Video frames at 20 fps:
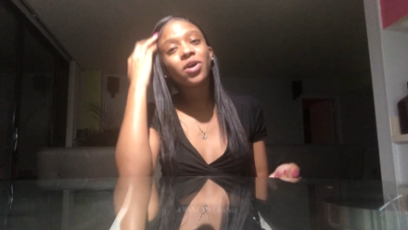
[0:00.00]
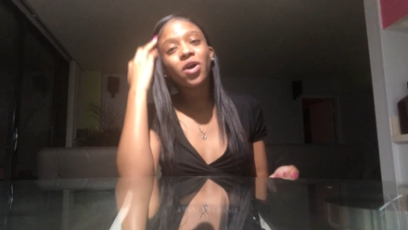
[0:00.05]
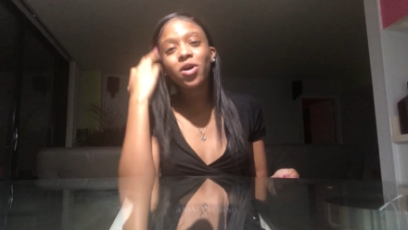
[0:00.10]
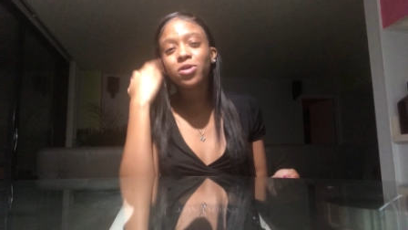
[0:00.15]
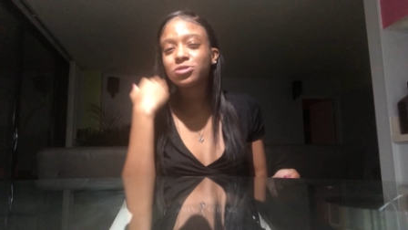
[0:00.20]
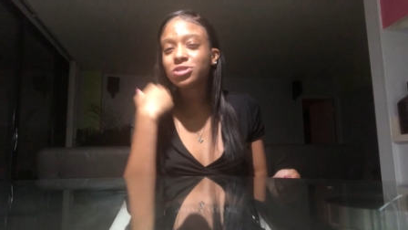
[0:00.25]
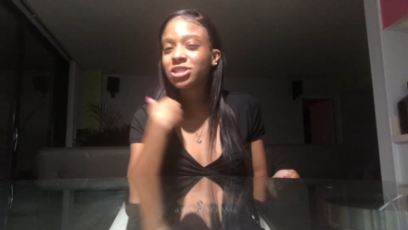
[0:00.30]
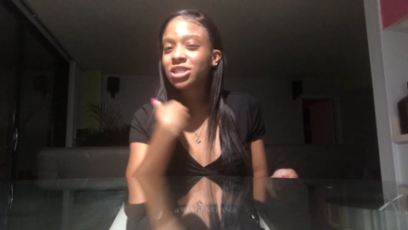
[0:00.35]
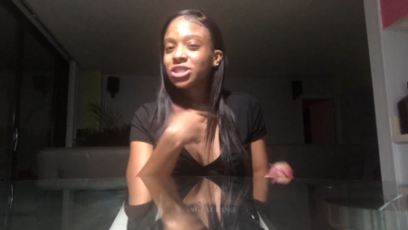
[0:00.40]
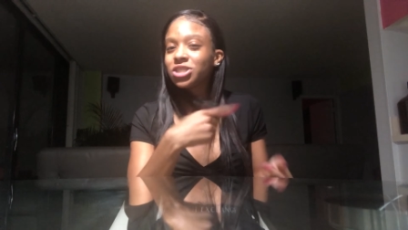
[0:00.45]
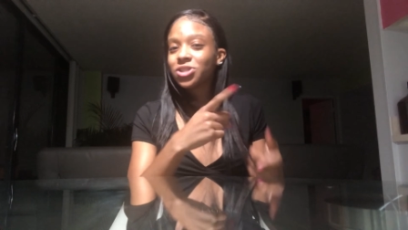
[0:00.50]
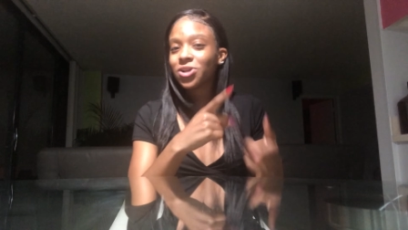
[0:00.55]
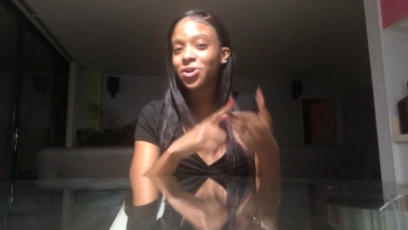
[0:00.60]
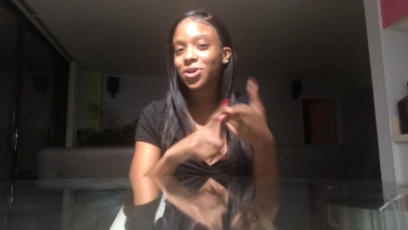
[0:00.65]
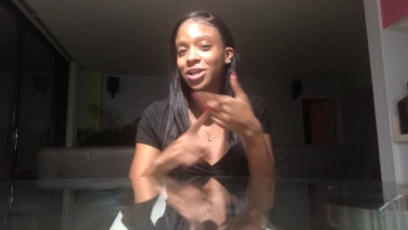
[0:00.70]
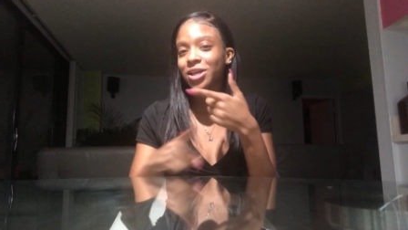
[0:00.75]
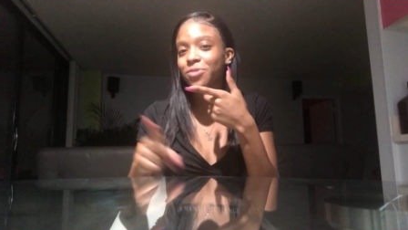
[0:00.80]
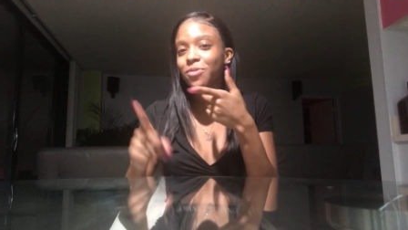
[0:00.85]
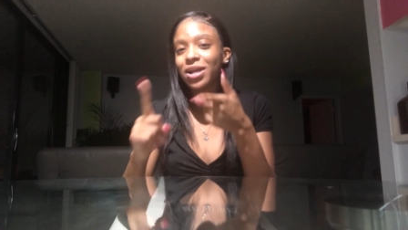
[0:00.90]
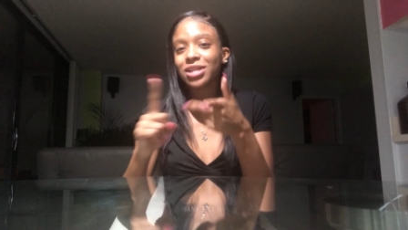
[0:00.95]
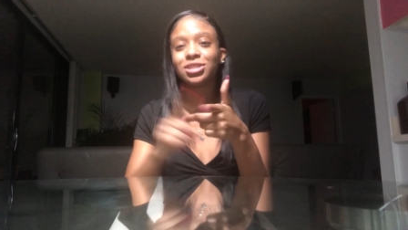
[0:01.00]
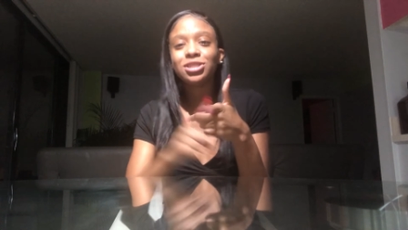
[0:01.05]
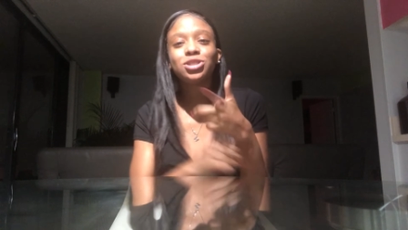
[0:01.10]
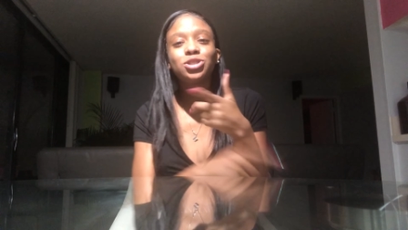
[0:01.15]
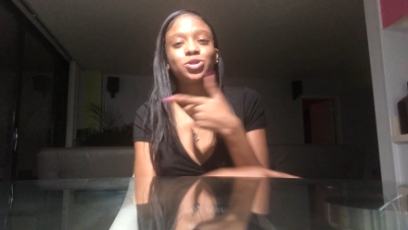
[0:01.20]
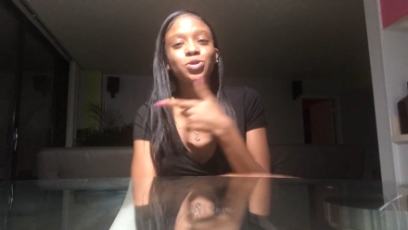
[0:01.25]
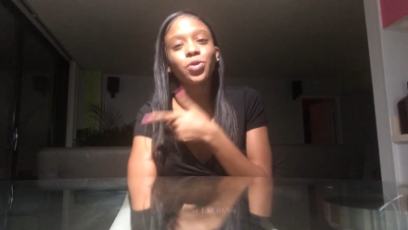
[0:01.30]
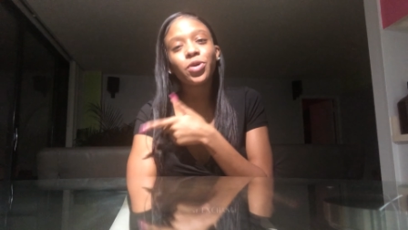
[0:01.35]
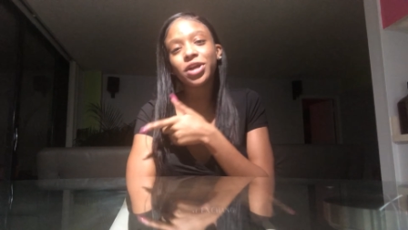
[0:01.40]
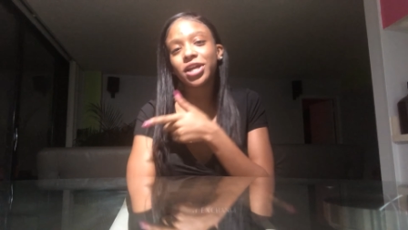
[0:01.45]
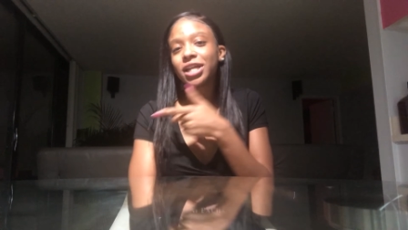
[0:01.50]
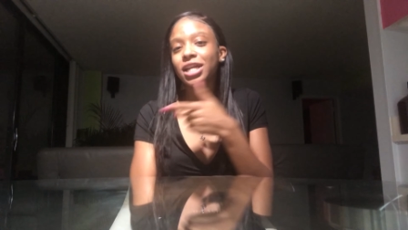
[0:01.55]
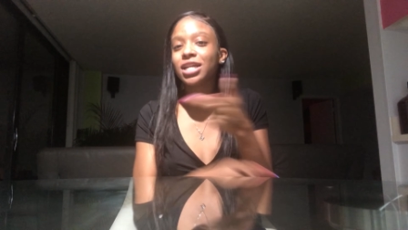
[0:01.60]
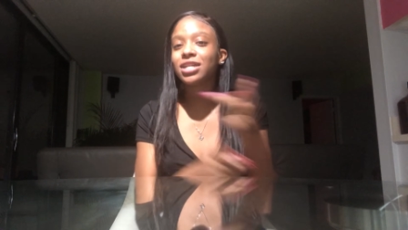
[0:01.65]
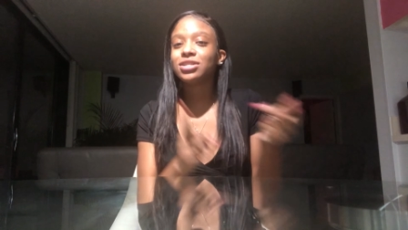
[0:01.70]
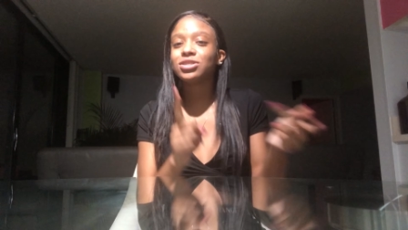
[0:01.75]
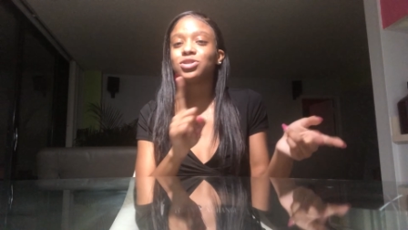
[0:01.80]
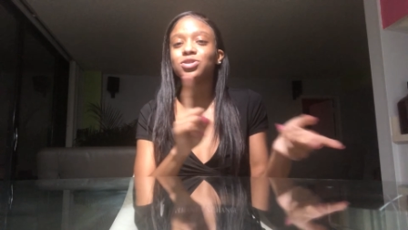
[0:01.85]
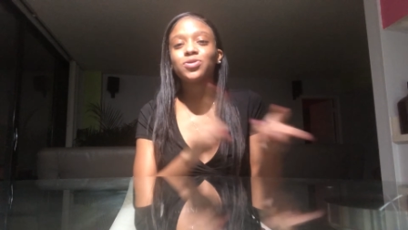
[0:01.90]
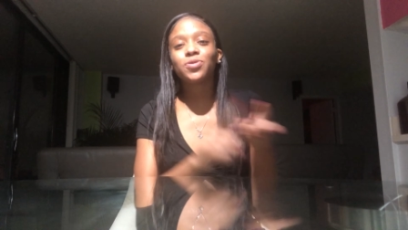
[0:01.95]
oh, she dirty, why she twerking in
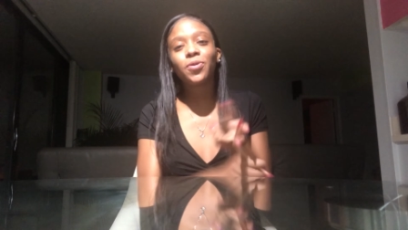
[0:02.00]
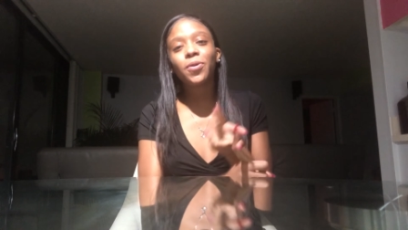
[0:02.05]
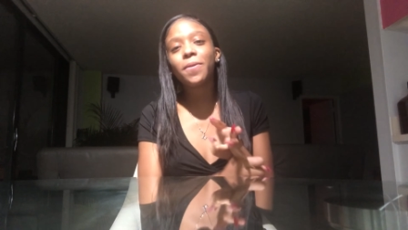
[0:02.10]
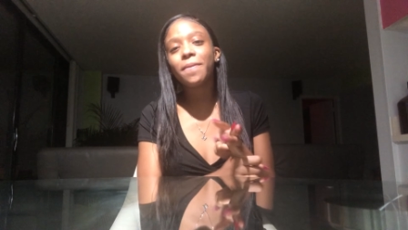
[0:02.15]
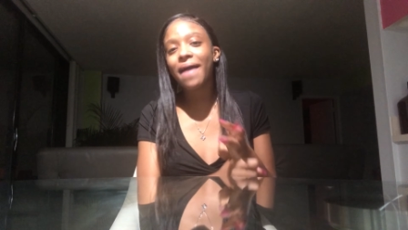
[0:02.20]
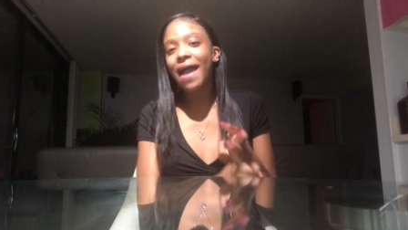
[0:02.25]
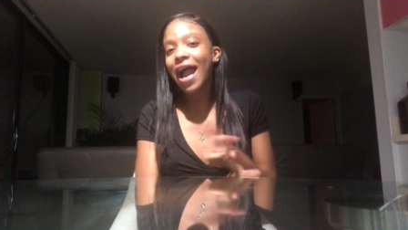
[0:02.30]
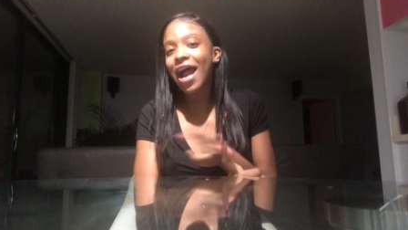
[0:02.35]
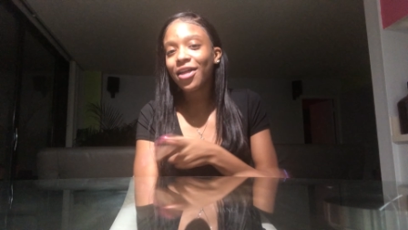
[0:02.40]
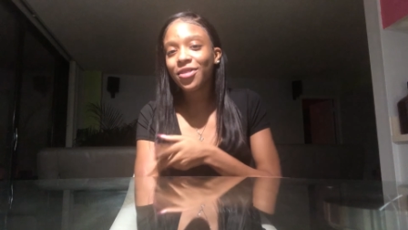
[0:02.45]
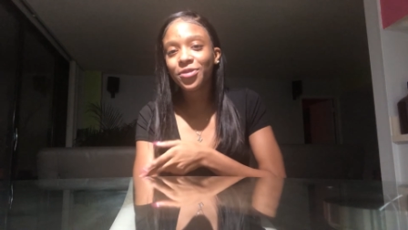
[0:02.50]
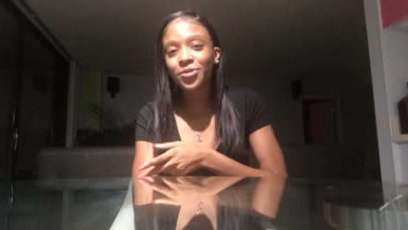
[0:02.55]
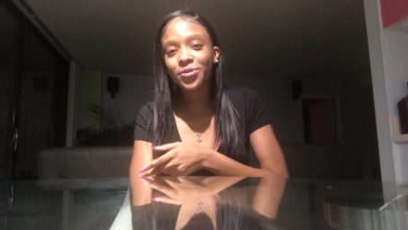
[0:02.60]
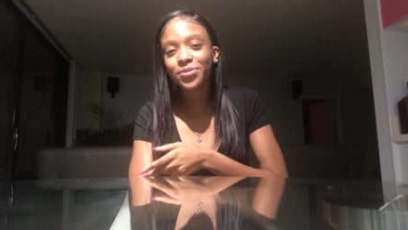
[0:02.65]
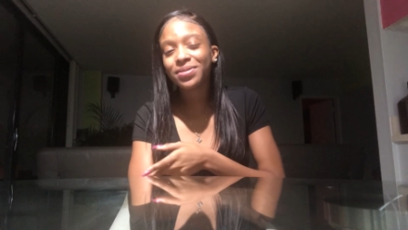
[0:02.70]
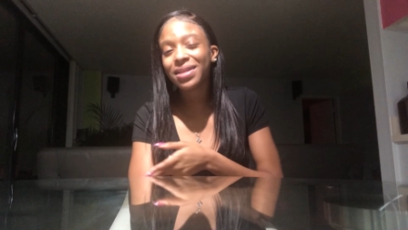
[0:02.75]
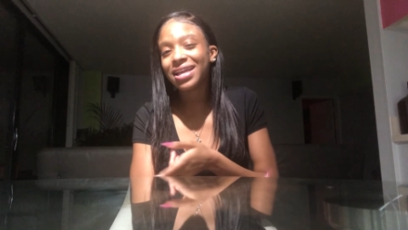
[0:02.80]
the school bathroom.